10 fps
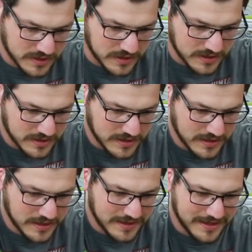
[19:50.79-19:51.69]

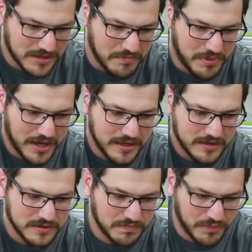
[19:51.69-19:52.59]
I think the bed
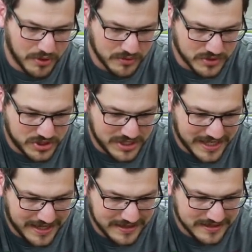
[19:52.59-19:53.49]
is bowed
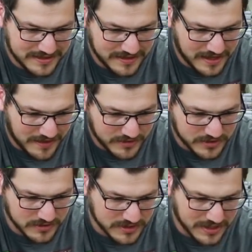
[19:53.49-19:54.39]
just ever
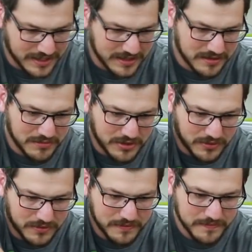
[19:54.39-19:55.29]
so slightly in the
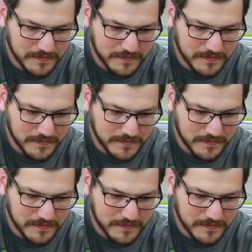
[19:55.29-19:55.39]
middle.